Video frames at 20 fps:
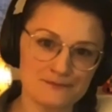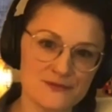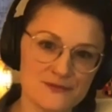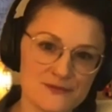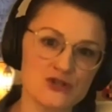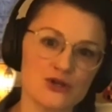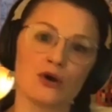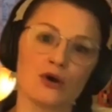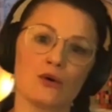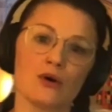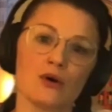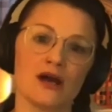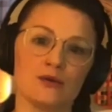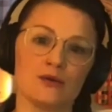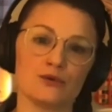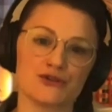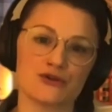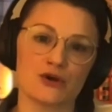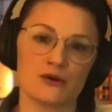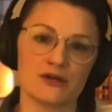So I
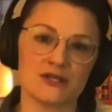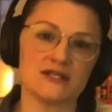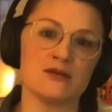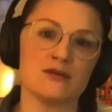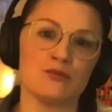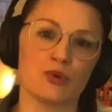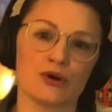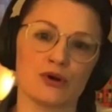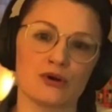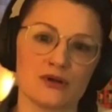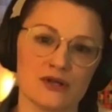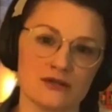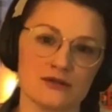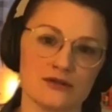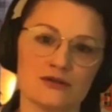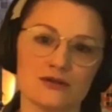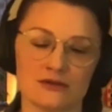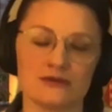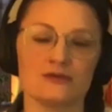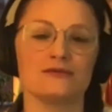was going deeper
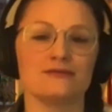into,